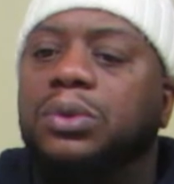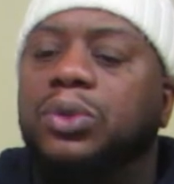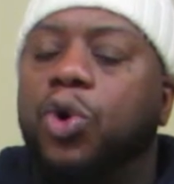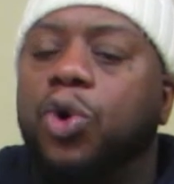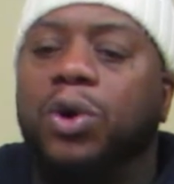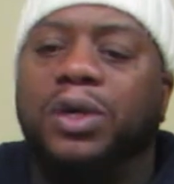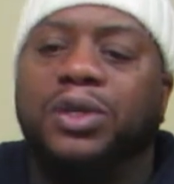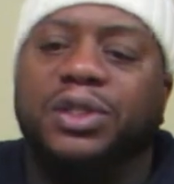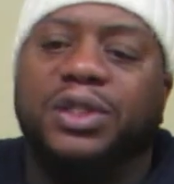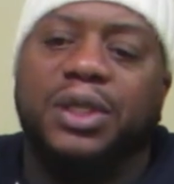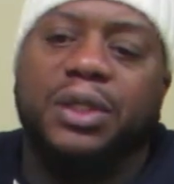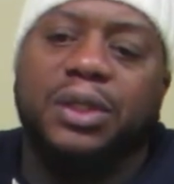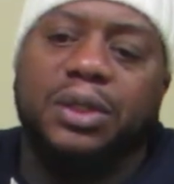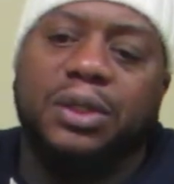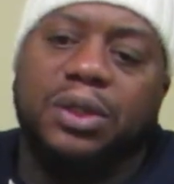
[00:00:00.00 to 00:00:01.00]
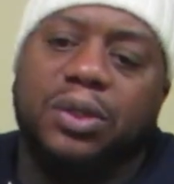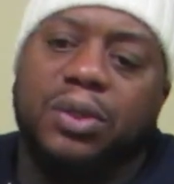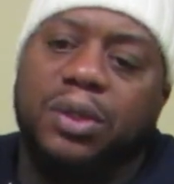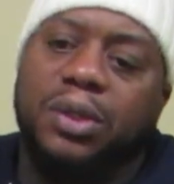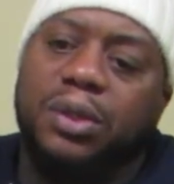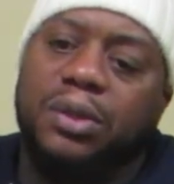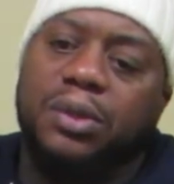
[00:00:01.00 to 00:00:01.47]
origin and
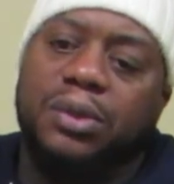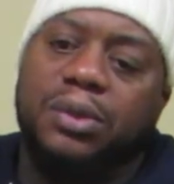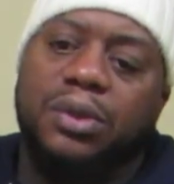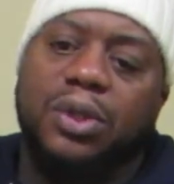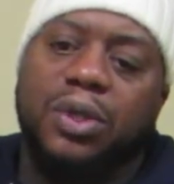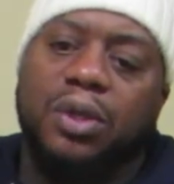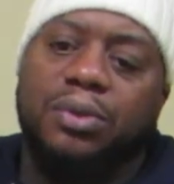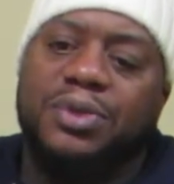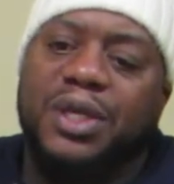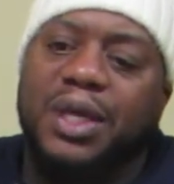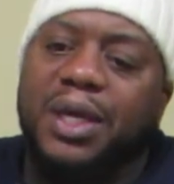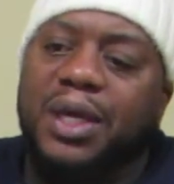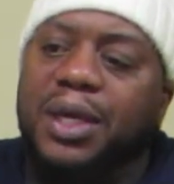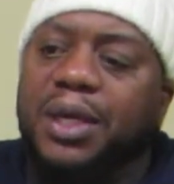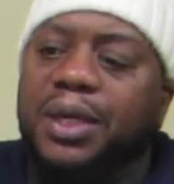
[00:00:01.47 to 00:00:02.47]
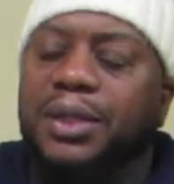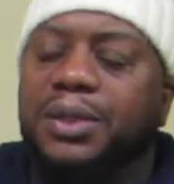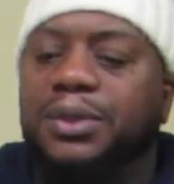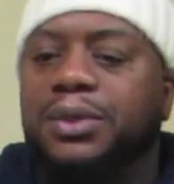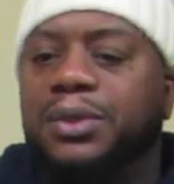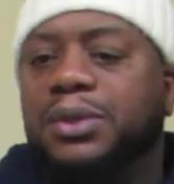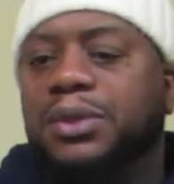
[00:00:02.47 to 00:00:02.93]
your, you know what I'm saying?
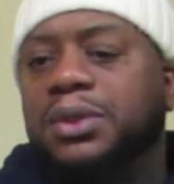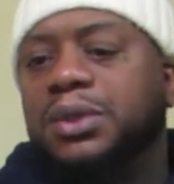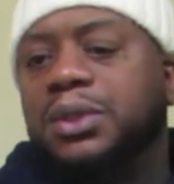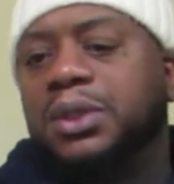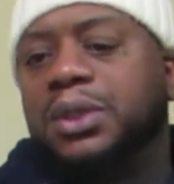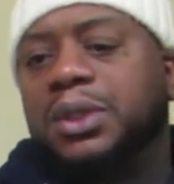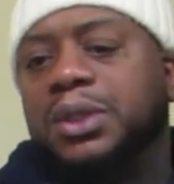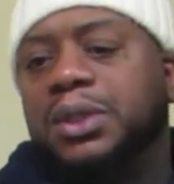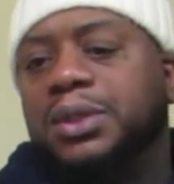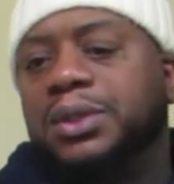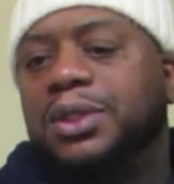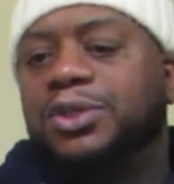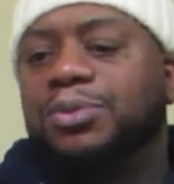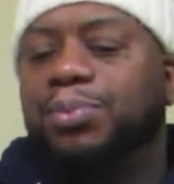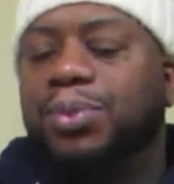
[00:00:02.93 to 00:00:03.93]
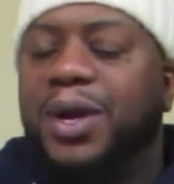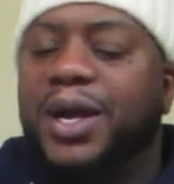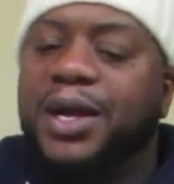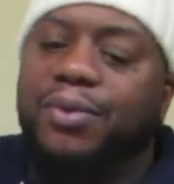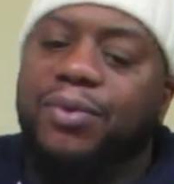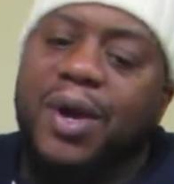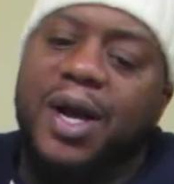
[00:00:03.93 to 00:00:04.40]
Just
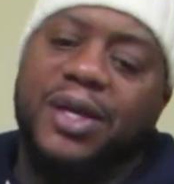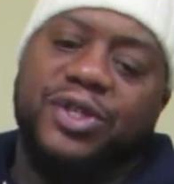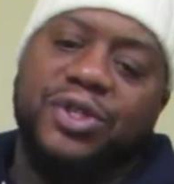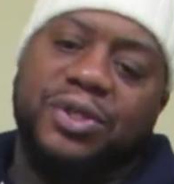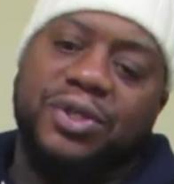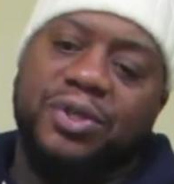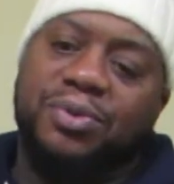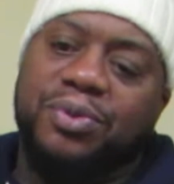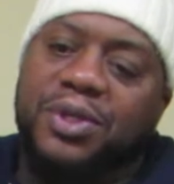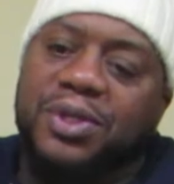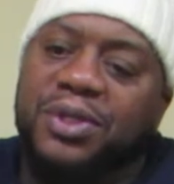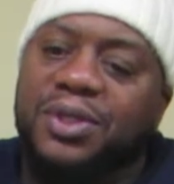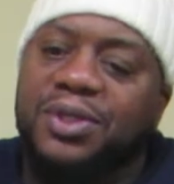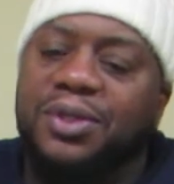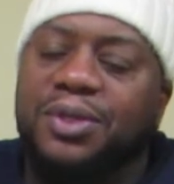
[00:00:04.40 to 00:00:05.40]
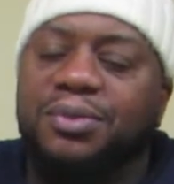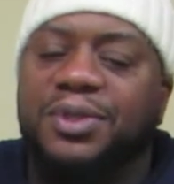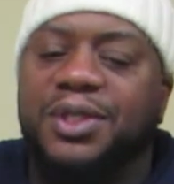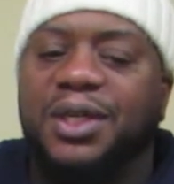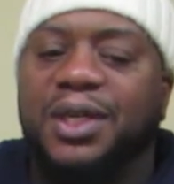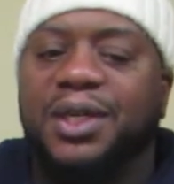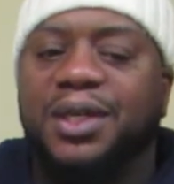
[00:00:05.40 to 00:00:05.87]
brainwashing you with, you know what I'm
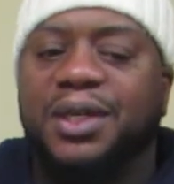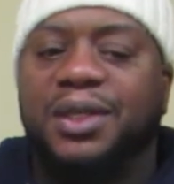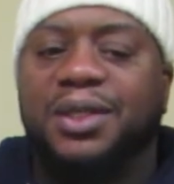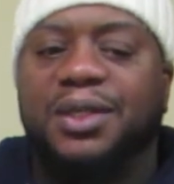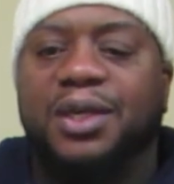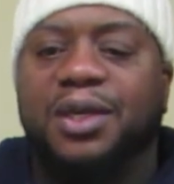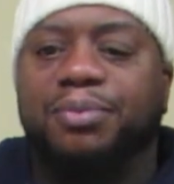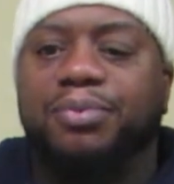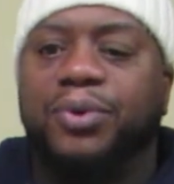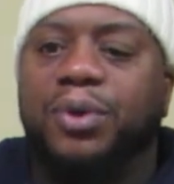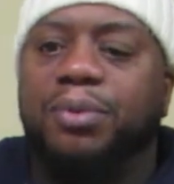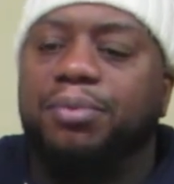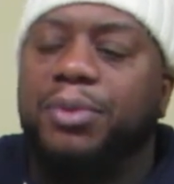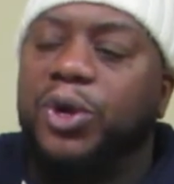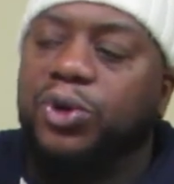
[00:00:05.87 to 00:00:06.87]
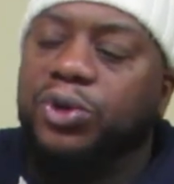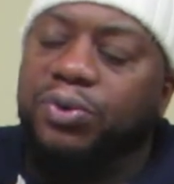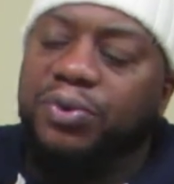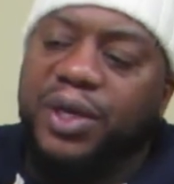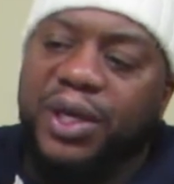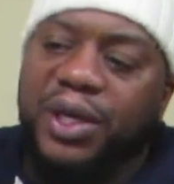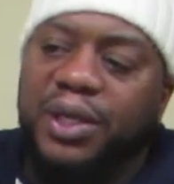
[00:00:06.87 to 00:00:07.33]
saying? Upon
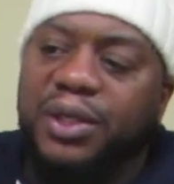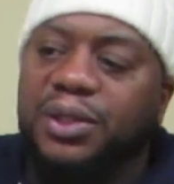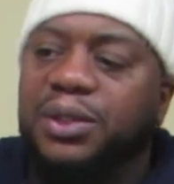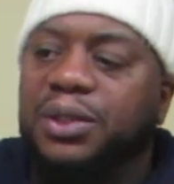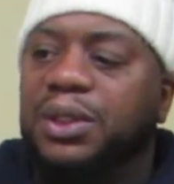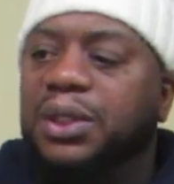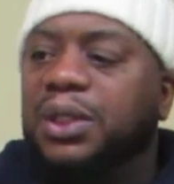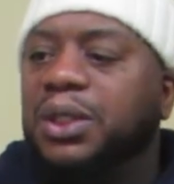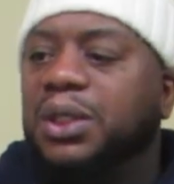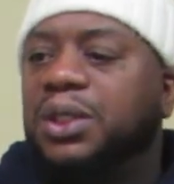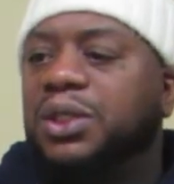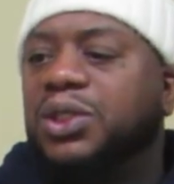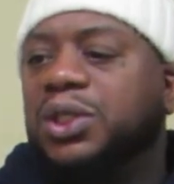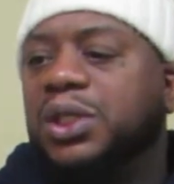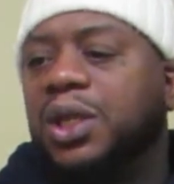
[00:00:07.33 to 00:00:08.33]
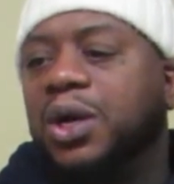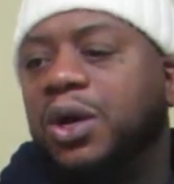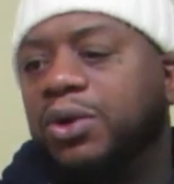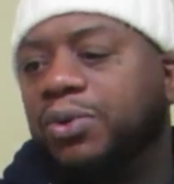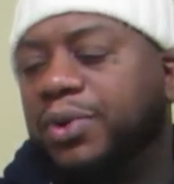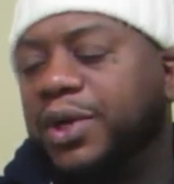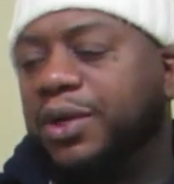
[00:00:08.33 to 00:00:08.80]
murdering,
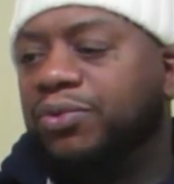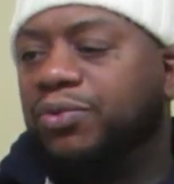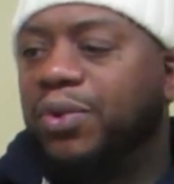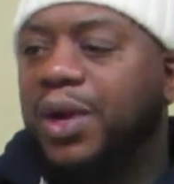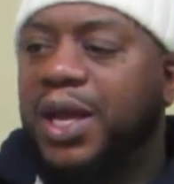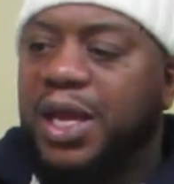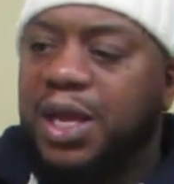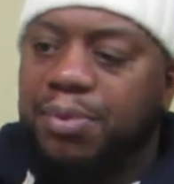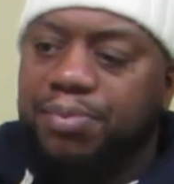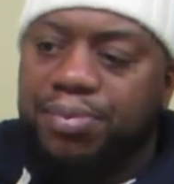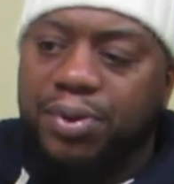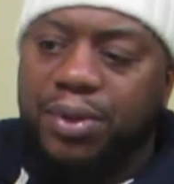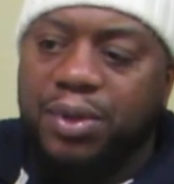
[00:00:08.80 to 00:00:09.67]
slaughtering, rape,